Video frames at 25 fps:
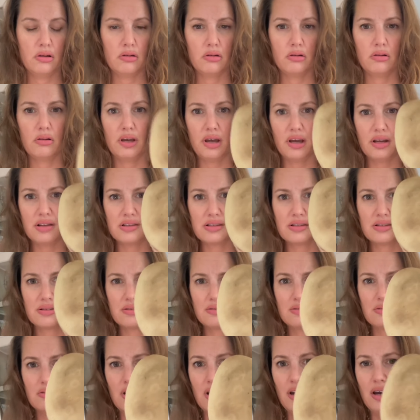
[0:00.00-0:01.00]
has
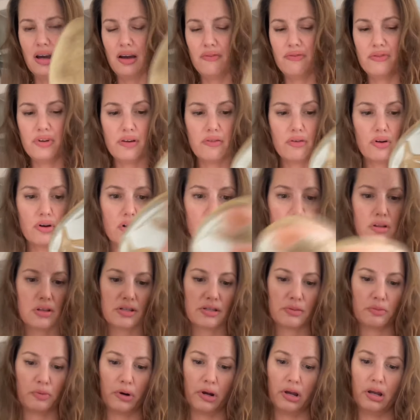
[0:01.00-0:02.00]
I've never heard of this
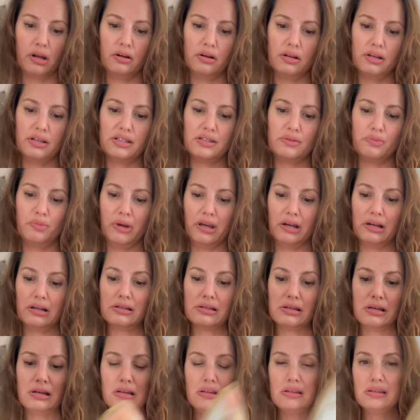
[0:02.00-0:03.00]
brand,
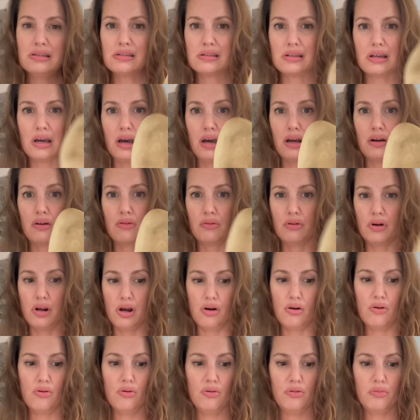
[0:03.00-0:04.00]
Hispanitas. I don't
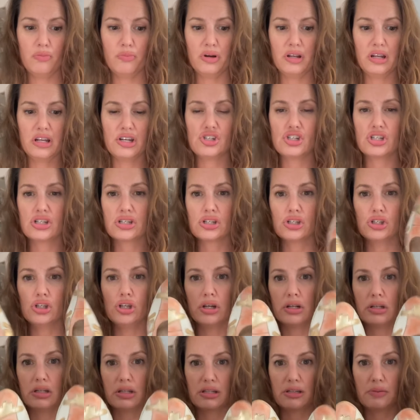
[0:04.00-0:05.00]
know, but it just
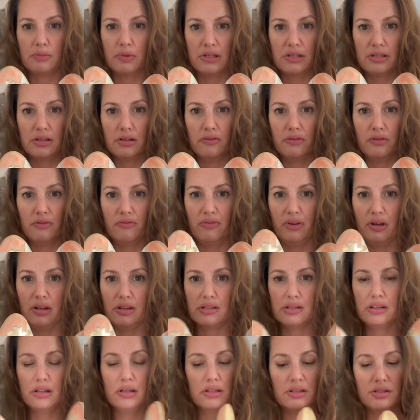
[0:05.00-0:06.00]
looked expensive and
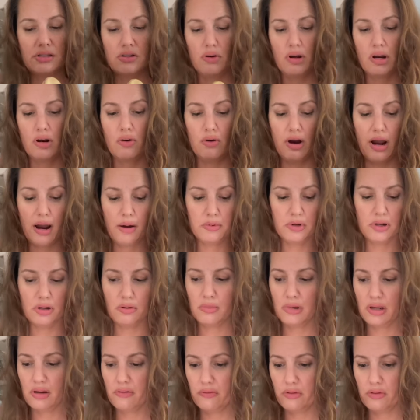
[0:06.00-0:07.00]
fancy, so I grabbed them,
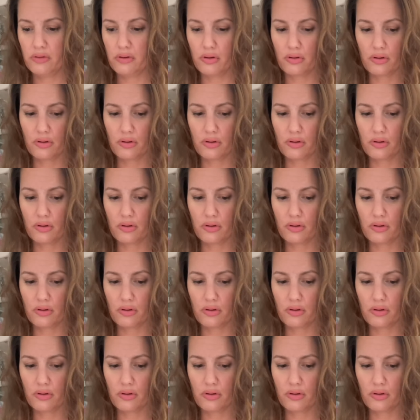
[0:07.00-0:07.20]
even though they're